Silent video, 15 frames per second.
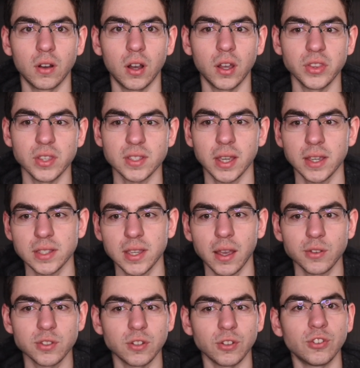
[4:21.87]
on the size
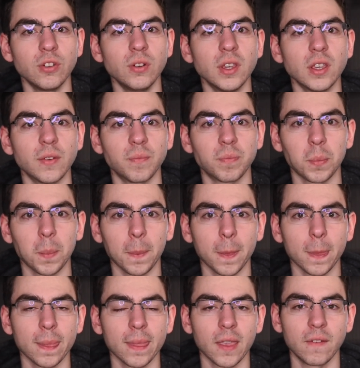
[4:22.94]
house you're shooting.
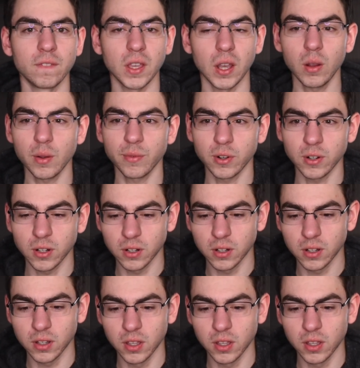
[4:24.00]
However,